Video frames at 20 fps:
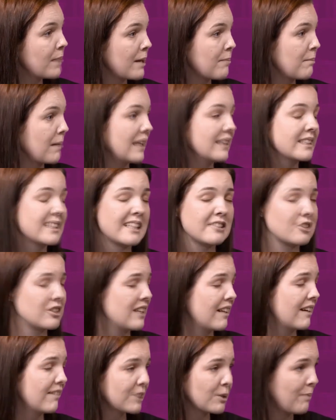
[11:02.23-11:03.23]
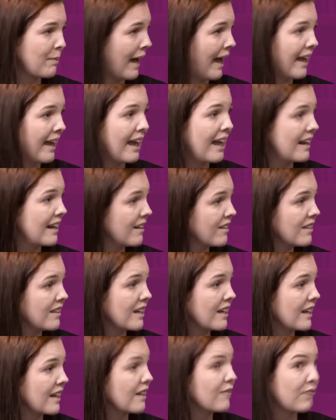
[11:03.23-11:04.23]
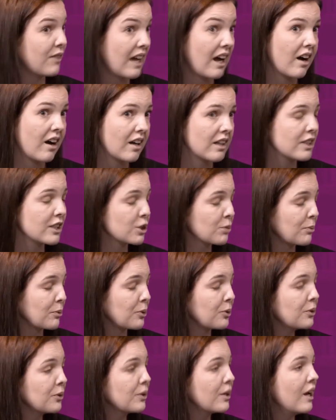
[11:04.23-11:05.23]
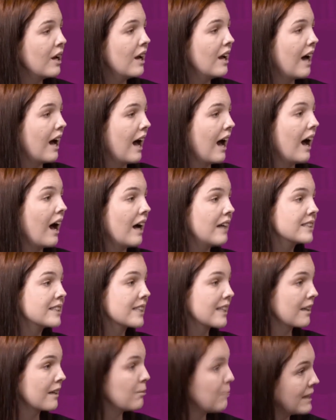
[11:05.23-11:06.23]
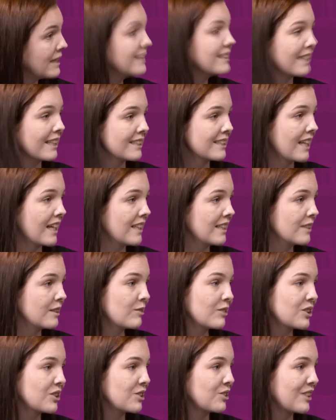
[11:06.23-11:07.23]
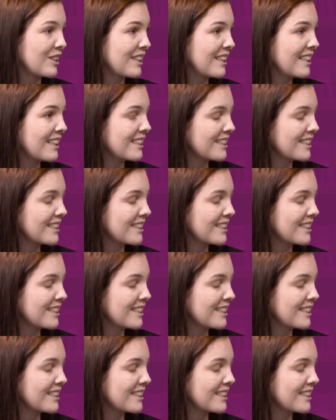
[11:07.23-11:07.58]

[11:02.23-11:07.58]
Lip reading: but it means they don't have to pay anything if they are eligible to commence their studies, which is really